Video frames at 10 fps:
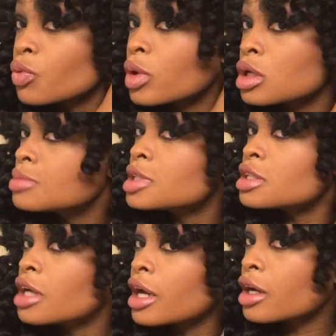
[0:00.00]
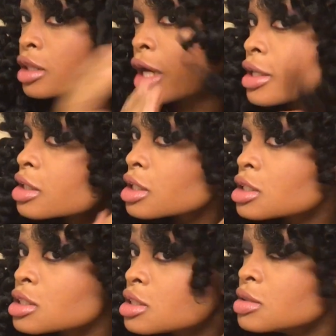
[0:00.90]
rubbed the hair like
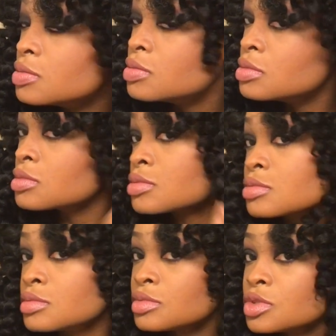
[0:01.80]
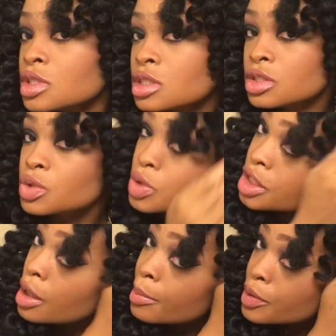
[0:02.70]
this to
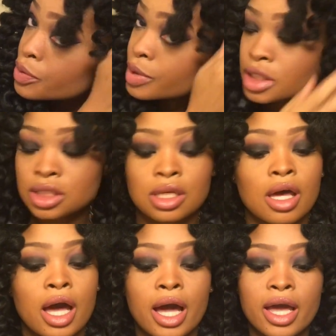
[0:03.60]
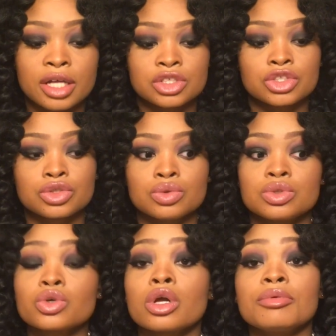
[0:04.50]
shampoo it. I actually
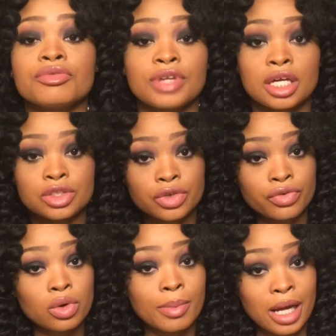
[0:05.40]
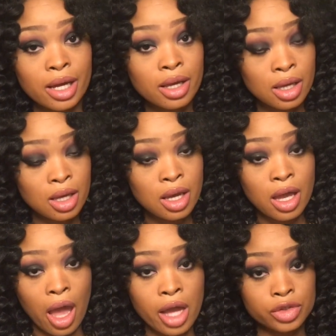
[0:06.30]
used Cream of Nature for my
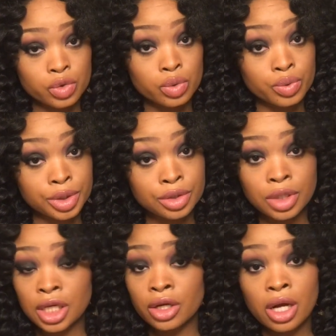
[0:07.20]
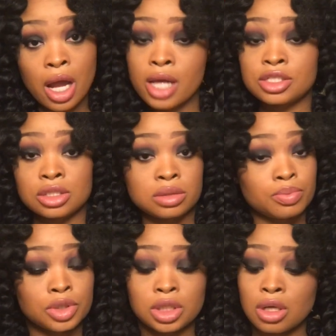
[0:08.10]
actual real hair. I just
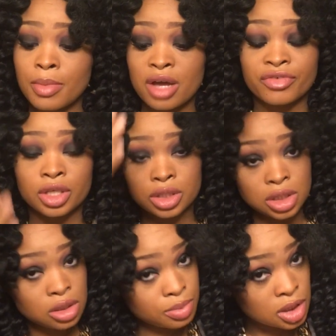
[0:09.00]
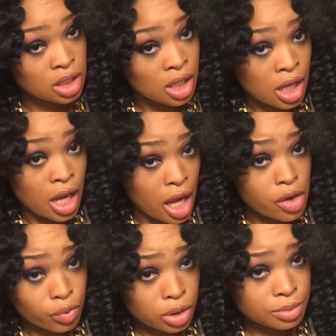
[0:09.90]
put it on my fingertips
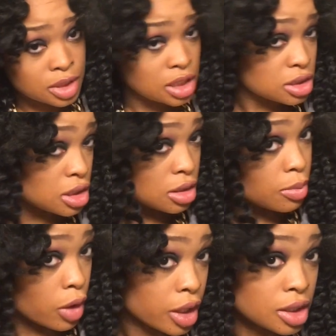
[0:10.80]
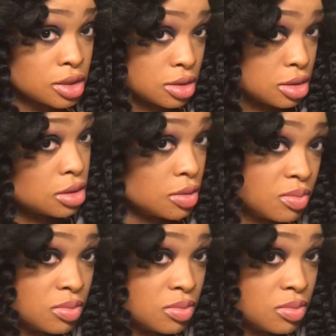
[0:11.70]
and rubbed it into the braids